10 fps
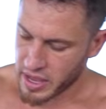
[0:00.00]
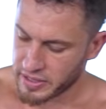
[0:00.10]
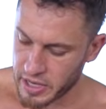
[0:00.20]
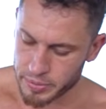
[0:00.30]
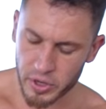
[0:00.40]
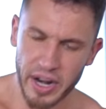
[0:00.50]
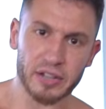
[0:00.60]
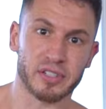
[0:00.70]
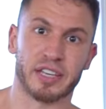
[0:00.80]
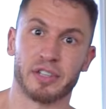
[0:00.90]
Dips are a great
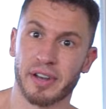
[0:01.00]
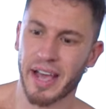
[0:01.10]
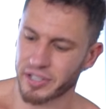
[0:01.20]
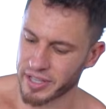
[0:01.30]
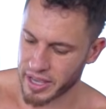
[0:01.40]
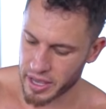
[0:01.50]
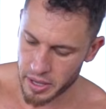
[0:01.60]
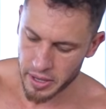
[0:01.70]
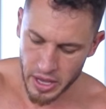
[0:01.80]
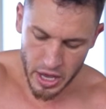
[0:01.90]
exercise.
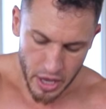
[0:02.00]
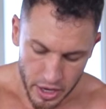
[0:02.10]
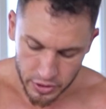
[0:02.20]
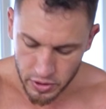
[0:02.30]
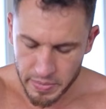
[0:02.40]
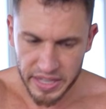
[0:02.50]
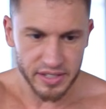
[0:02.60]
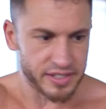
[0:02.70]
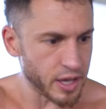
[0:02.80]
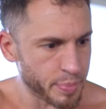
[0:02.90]
You can make the
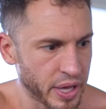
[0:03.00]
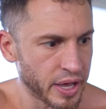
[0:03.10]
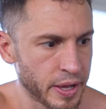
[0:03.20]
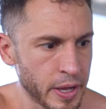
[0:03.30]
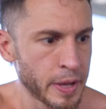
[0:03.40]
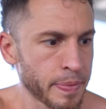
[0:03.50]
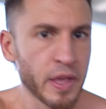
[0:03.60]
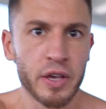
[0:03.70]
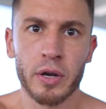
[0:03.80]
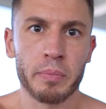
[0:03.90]
dip
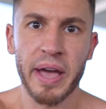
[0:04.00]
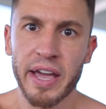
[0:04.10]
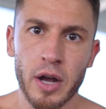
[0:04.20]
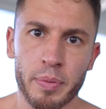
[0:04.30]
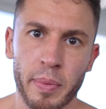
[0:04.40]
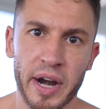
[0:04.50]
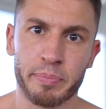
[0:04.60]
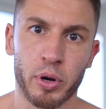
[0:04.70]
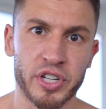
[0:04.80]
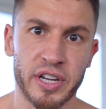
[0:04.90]
your main upper body
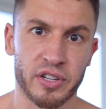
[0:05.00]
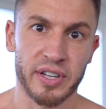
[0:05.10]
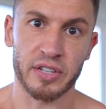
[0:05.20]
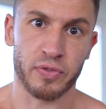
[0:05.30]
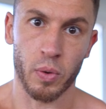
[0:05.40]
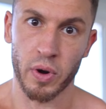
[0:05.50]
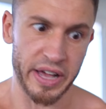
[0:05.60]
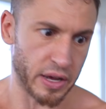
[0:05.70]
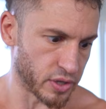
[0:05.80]
pushing exercise for a workout.